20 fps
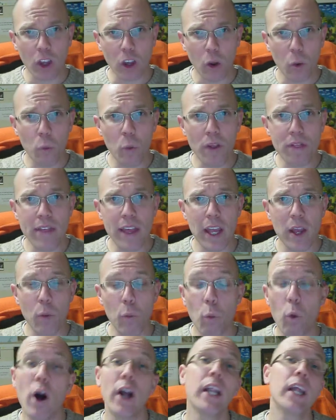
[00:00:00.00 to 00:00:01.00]
what they
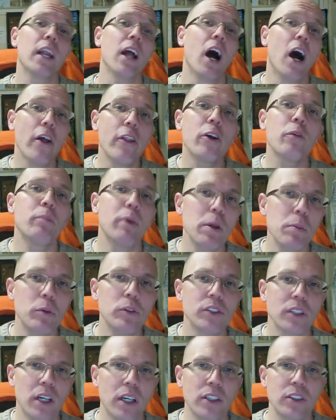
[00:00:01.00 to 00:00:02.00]
wanted other people
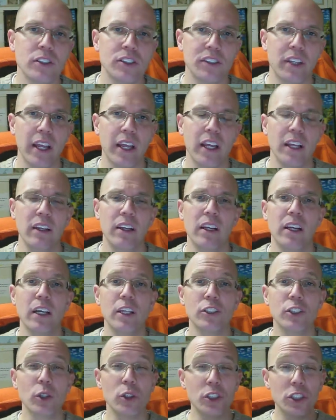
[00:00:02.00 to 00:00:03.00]
to understand.
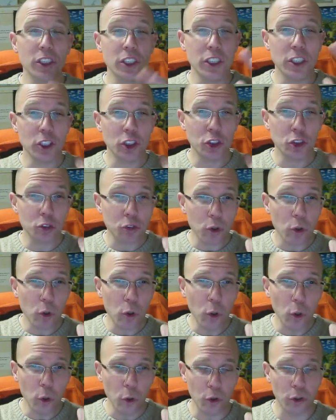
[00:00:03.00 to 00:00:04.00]
So it's a
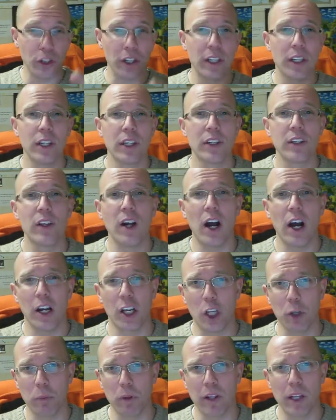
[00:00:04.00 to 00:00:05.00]
controlled
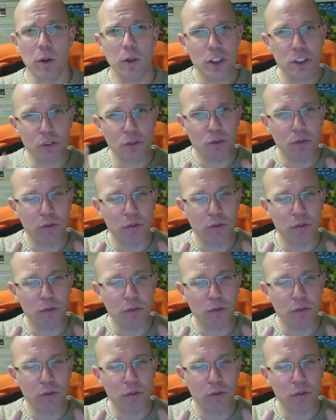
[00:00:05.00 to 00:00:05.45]
document. There was an